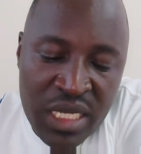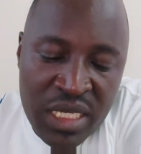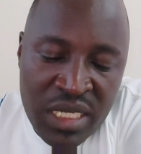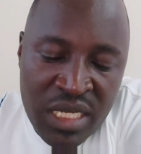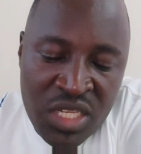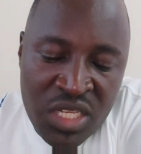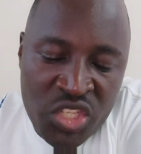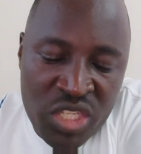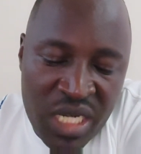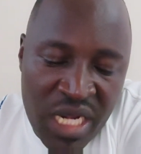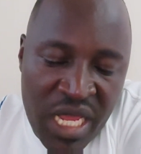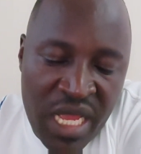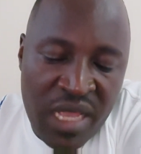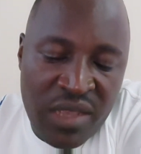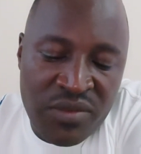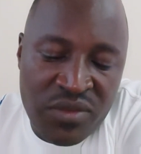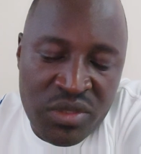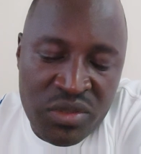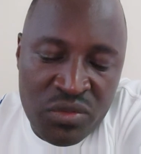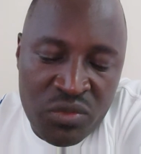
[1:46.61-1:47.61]

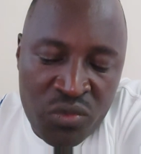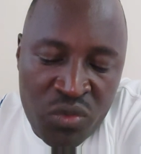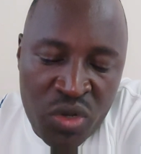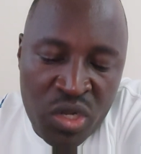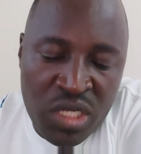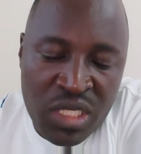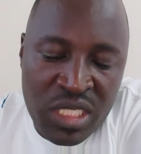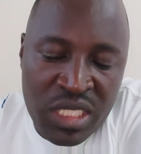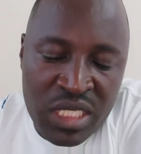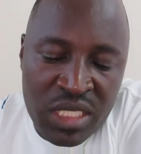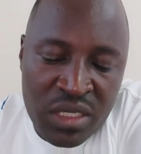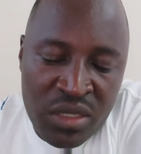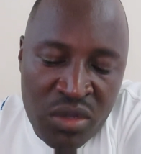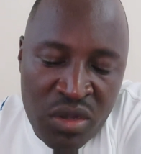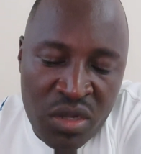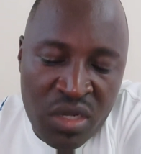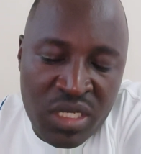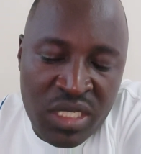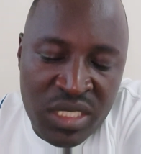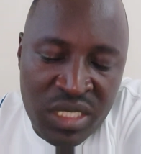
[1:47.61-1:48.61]
describes what
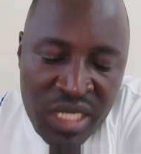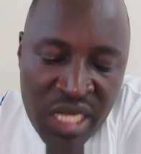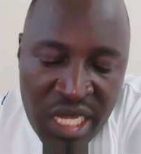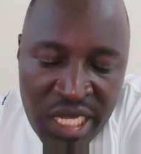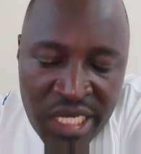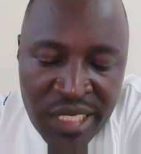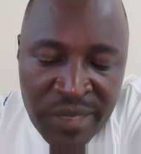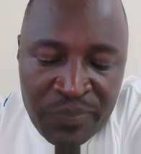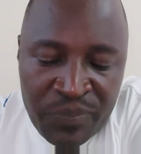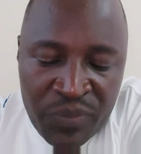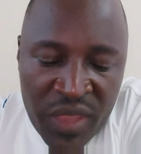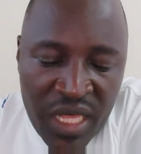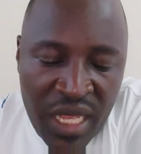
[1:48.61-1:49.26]
God did